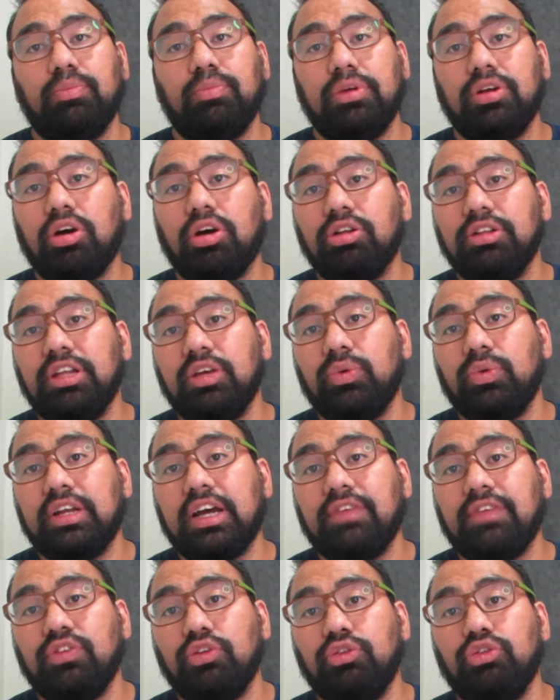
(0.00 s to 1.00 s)
And all they would
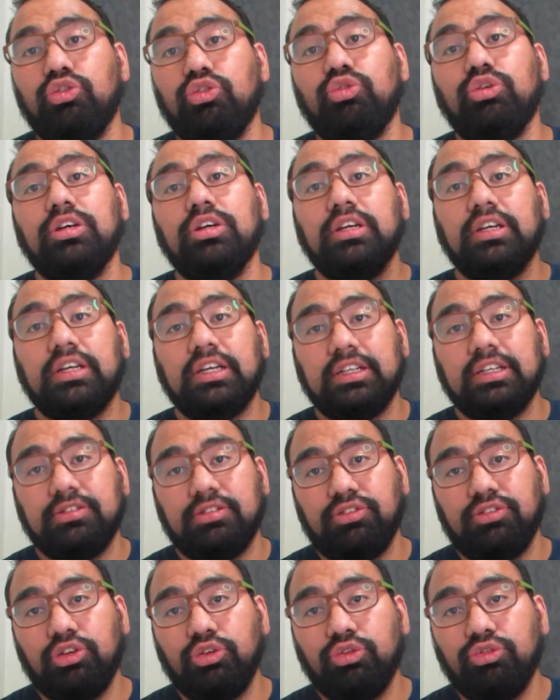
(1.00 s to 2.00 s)
have to do
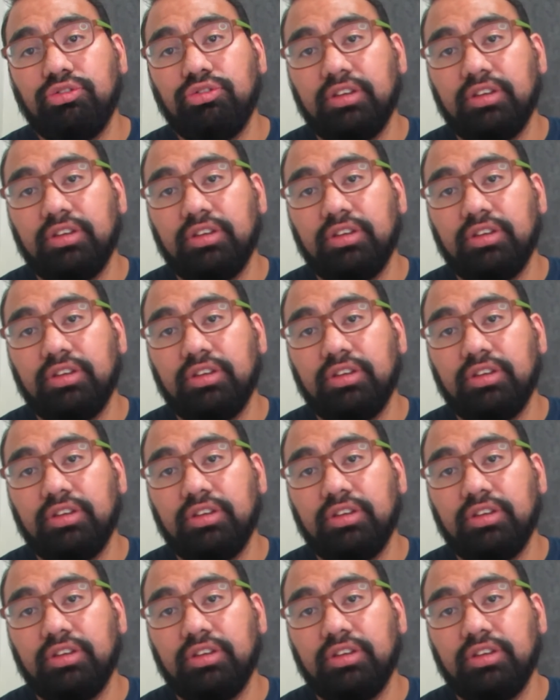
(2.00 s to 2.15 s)
is use